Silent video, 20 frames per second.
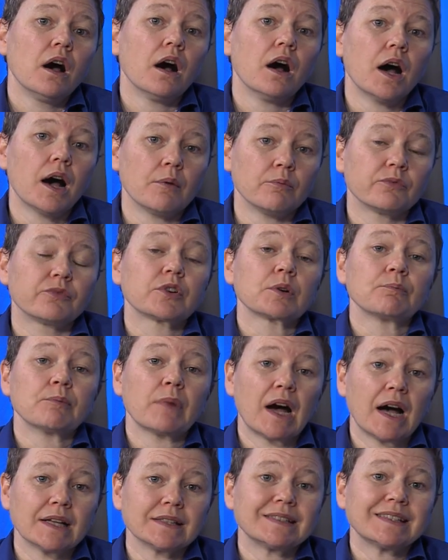
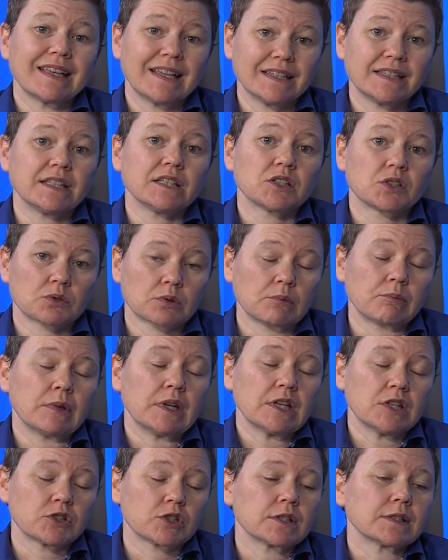Vermont's
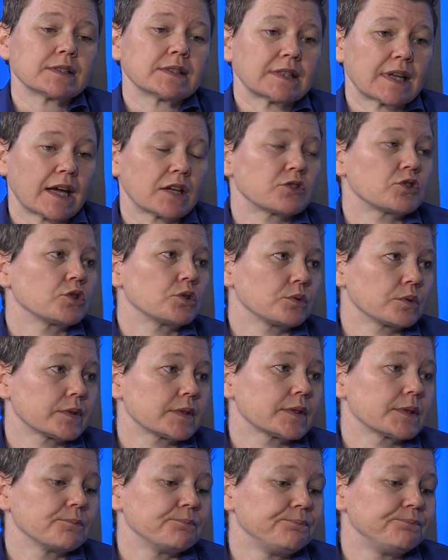anti-discrimination
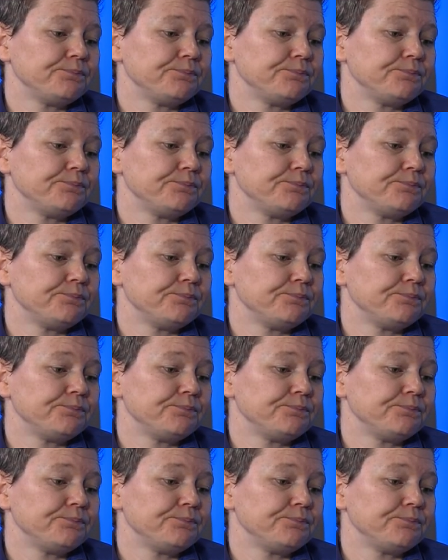statutes.